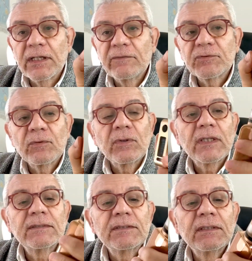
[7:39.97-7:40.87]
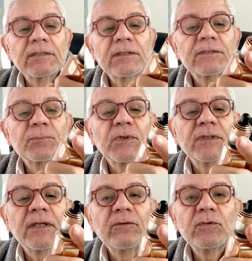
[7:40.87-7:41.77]
I left it on 19. Let's put
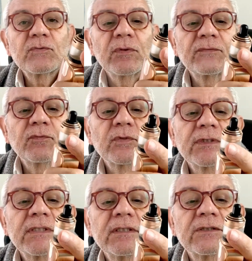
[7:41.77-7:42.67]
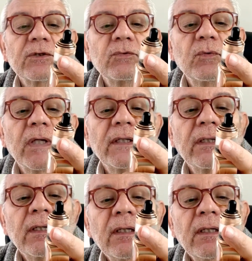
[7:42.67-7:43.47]
it down. Usually 14 is a good one.